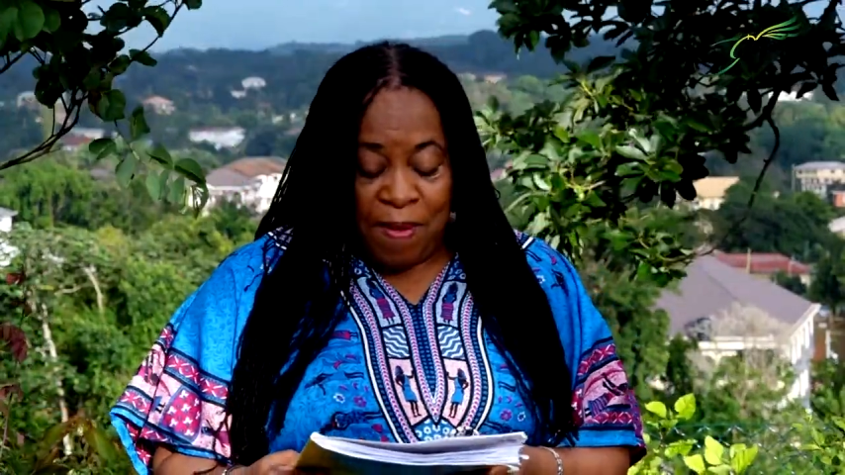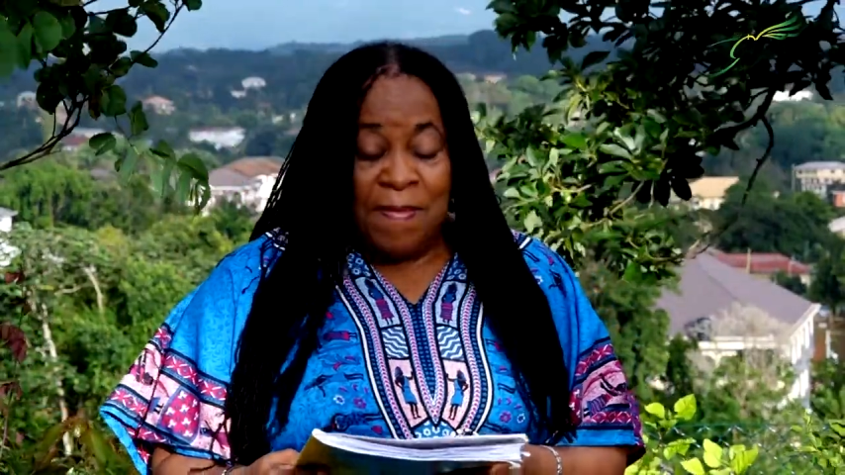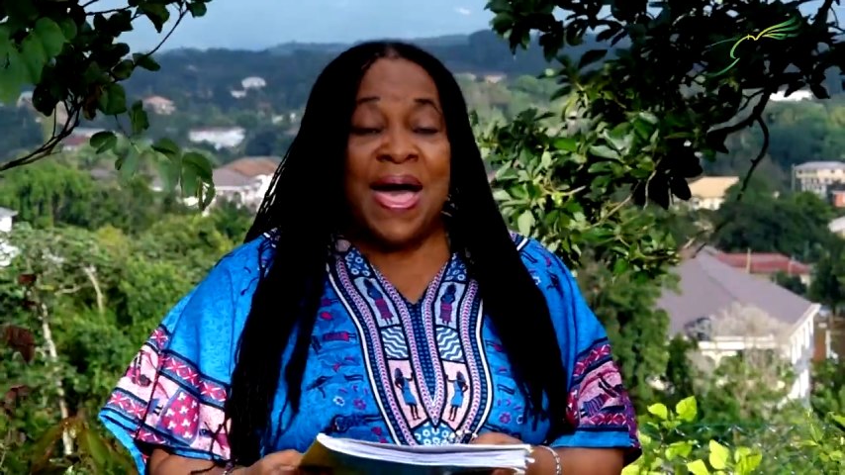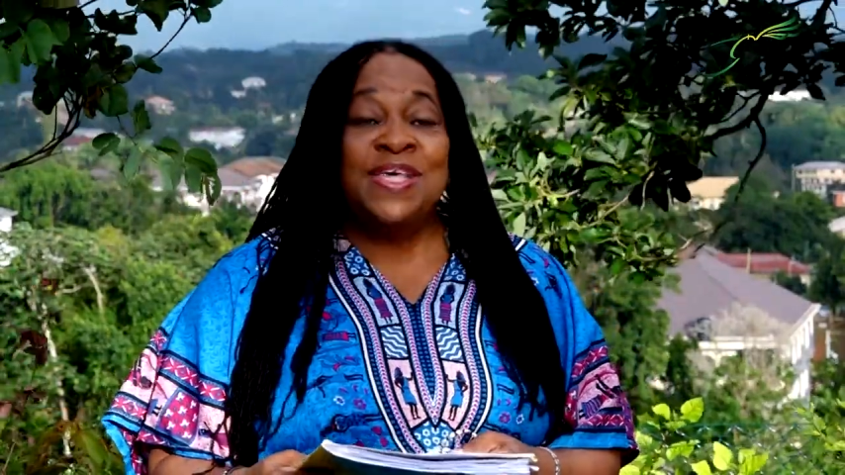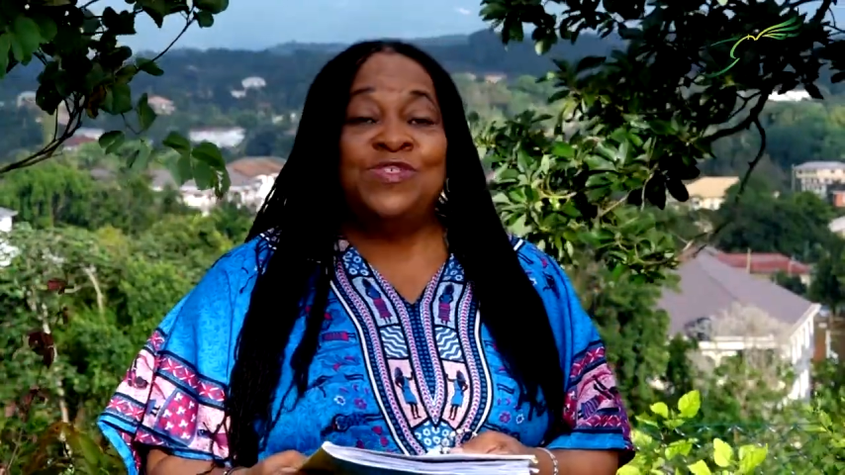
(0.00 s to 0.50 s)

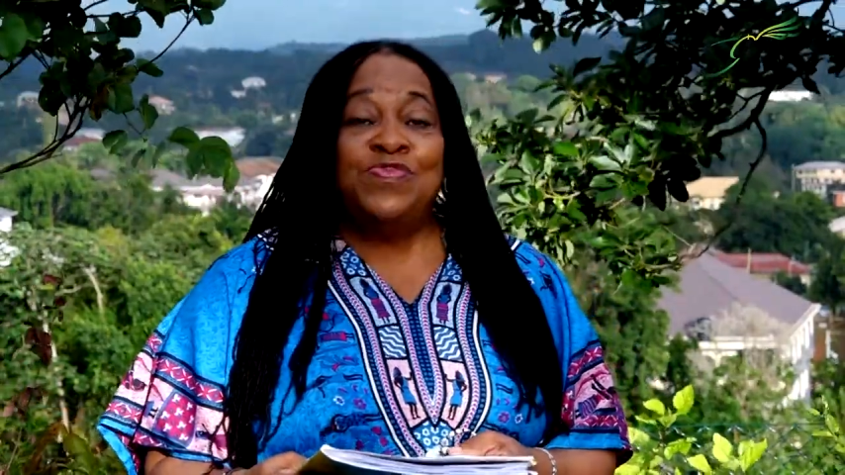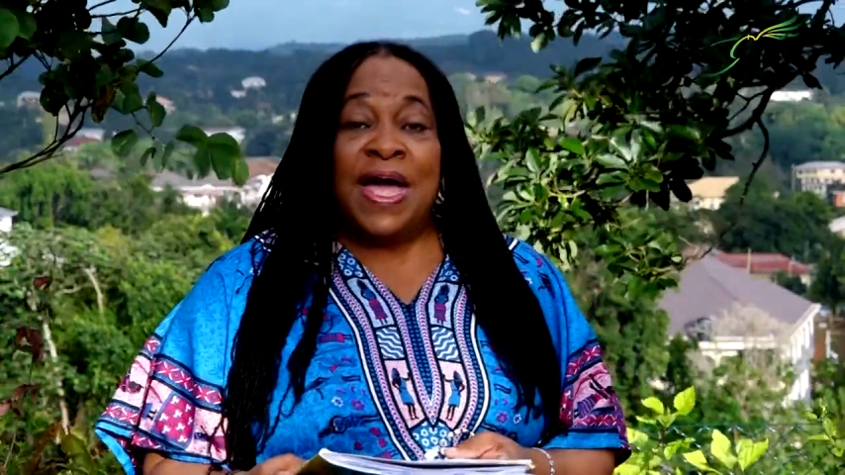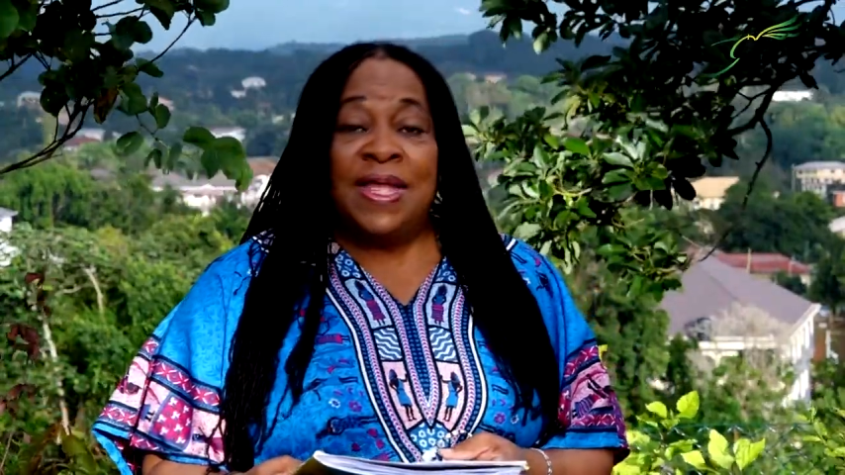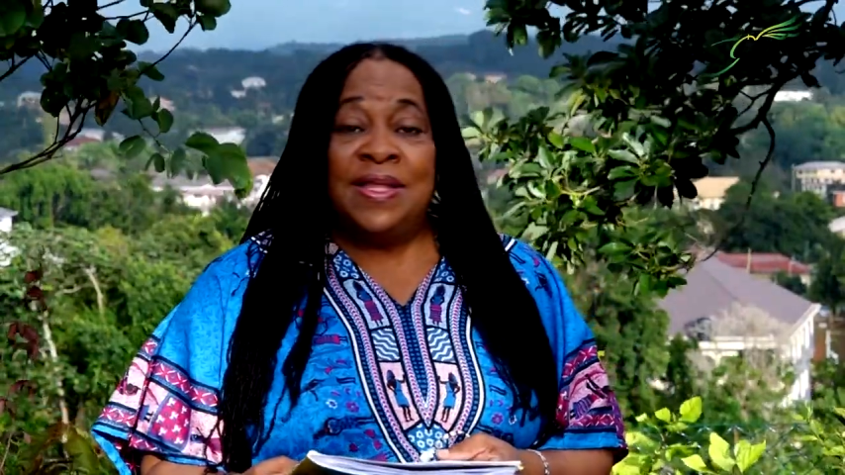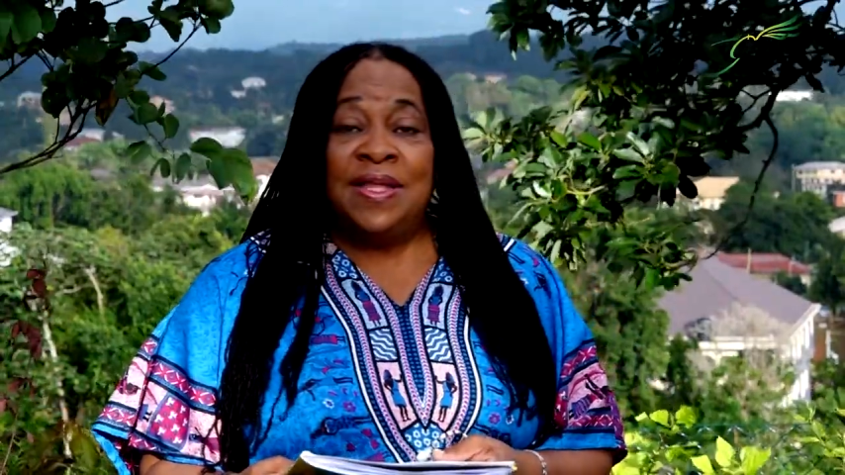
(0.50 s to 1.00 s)
Maas
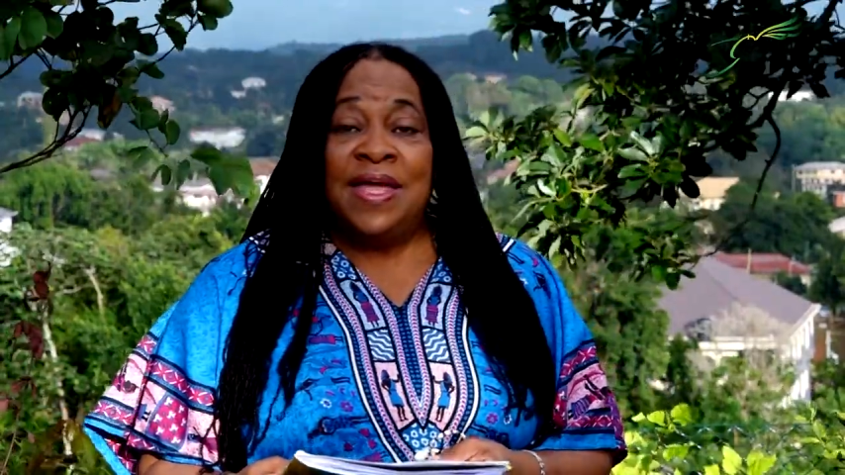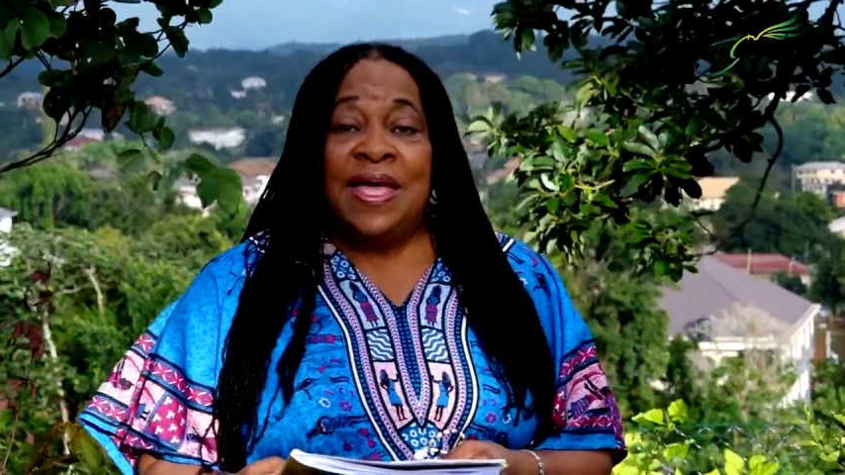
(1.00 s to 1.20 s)
Ran